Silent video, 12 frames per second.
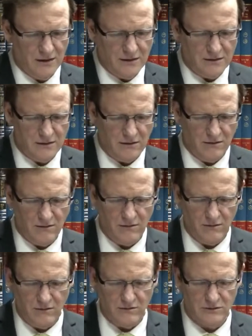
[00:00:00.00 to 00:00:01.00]

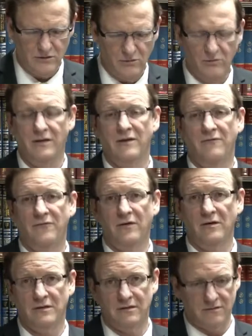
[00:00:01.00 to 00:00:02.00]
So, so when the
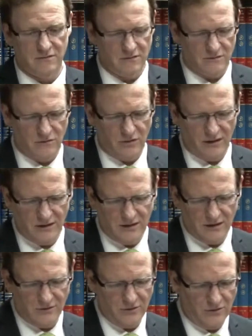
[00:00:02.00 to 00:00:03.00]
first Kohen
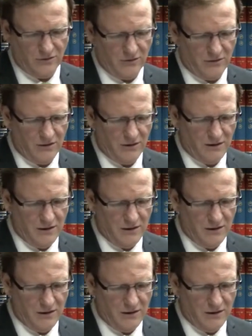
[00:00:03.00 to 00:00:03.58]
Gadol